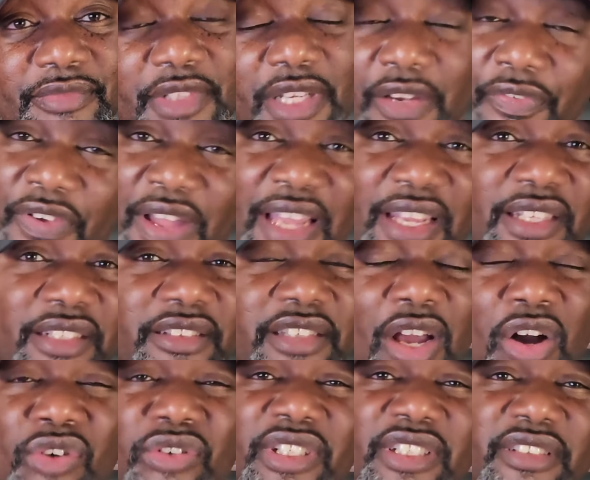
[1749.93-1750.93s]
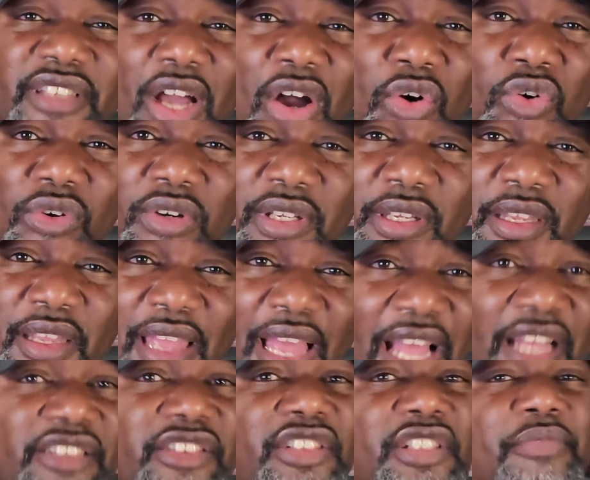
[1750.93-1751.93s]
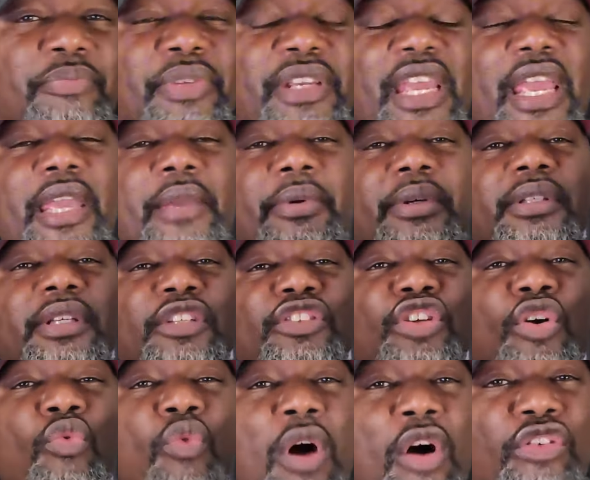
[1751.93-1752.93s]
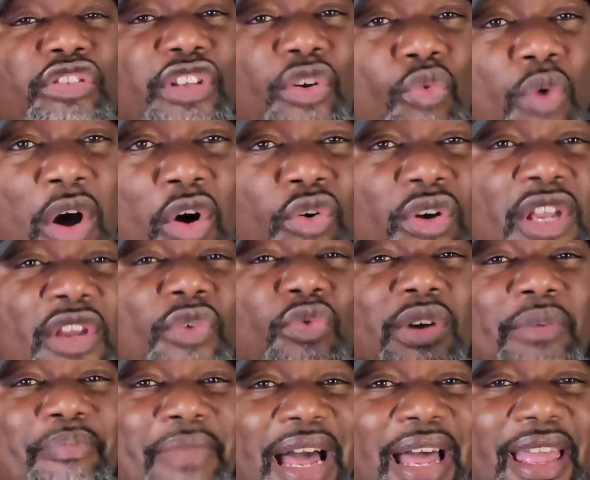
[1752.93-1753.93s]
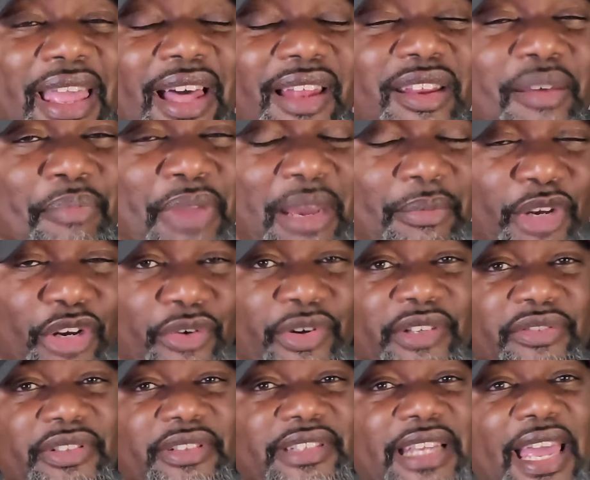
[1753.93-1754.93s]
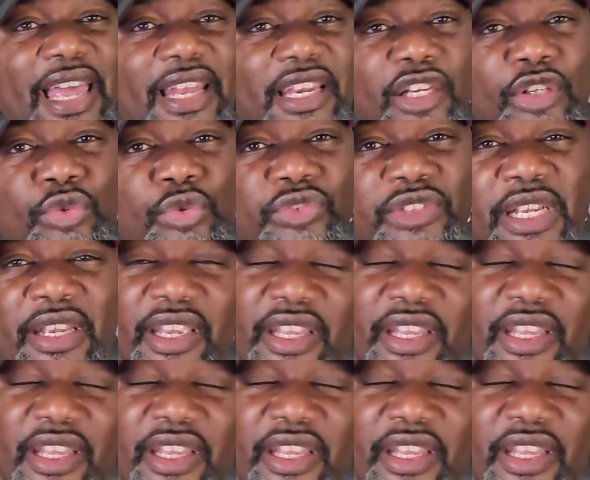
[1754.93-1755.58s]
If I can talk the talk, I should be able to walk the walk when my Alabama Crimson Tide lose.